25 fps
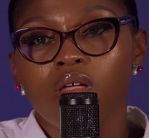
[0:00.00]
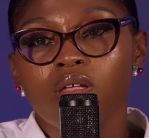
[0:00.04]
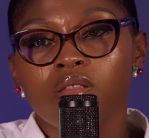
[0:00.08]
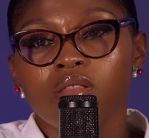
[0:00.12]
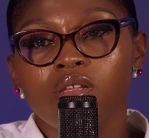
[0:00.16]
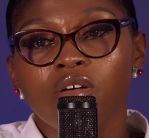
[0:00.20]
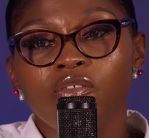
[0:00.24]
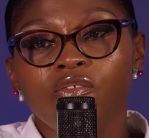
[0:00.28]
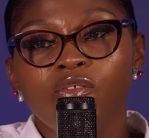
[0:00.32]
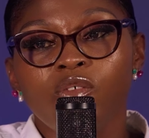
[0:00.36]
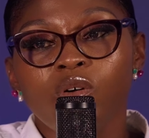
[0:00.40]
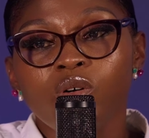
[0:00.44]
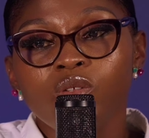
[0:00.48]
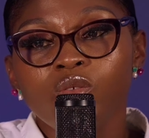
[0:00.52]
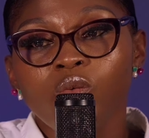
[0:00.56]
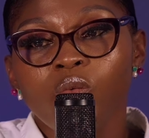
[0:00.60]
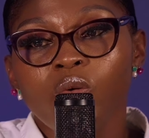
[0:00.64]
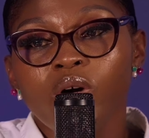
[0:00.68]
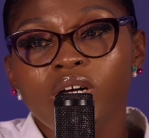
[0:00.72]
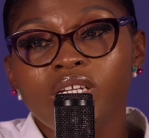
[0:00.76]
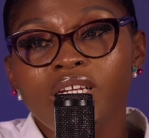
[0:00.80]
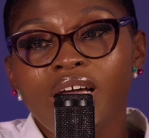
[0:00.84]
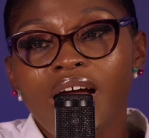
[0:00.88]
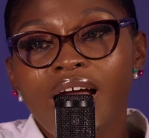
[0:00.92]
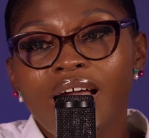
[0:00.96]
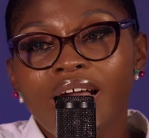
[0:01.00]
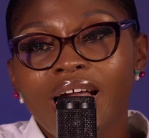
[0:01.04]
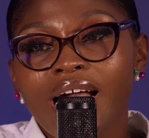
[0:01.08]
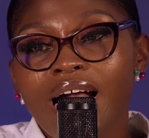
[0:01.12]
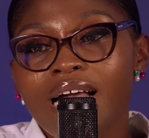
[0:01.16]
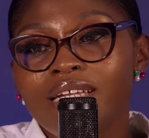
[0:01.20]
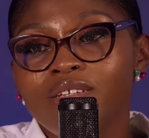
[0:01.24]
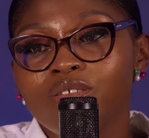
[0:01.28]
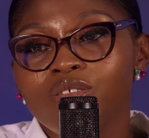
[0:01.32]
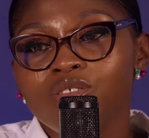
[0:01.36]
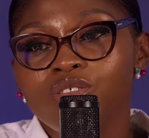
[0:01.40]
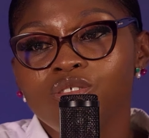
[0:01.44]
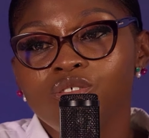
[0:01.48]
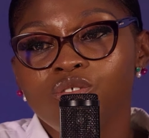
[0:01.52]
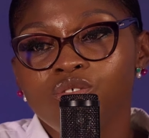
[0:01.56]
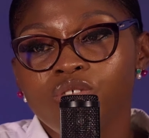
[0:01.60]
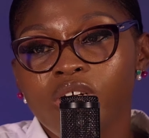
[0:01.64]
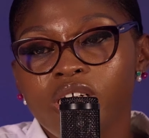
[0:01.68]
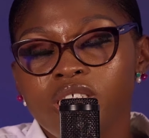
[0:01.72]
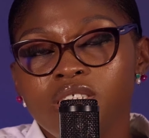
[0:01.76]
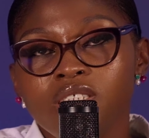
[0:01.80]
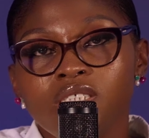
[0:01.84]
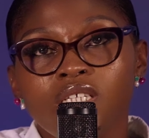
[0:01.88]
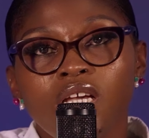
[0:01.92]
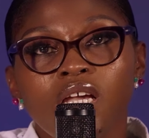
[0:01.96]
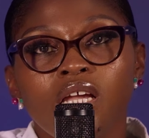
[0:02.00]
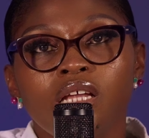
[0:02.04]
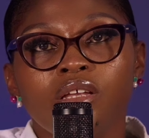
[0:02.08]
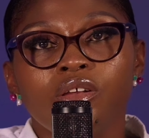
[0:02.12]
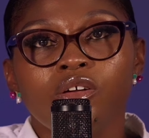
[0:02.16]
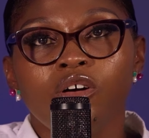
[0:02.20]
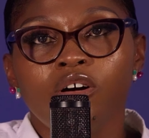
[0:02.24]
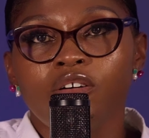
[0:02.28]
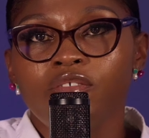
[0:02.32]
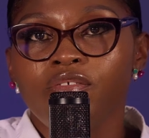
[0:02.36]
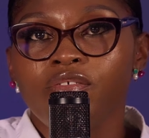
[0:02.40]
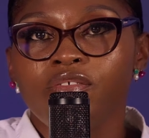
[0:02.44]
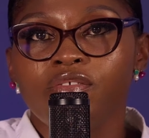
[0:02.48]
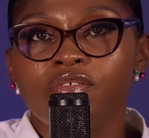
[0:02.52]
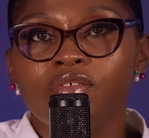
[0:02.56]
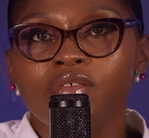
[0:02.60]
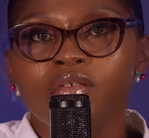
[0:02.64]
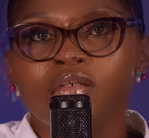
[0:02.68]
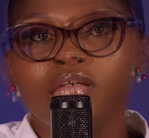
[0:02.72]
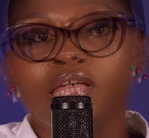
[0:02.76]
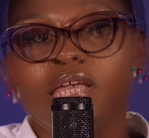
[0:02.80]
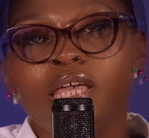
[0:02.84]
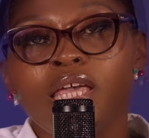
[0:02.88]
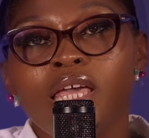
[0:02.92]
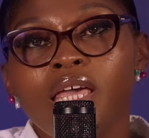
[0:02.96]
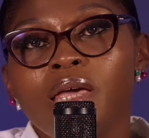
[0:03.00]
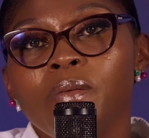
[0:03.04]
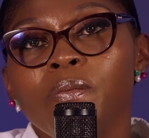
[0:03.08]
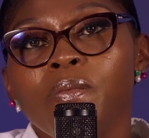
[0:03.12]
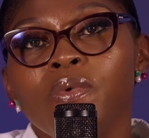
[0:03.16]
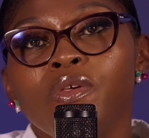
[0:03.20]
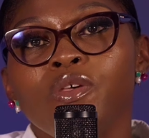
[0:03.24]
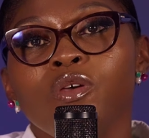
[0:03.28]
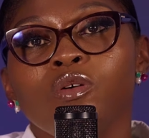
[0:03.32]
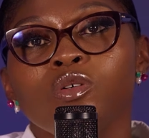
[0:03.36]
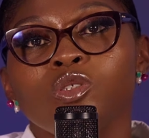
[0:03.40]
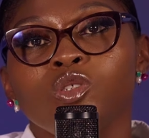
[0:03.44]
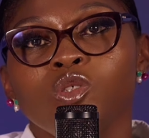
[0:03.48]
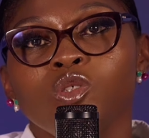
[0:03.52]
The fourth one, I cannot stress enough. Keep your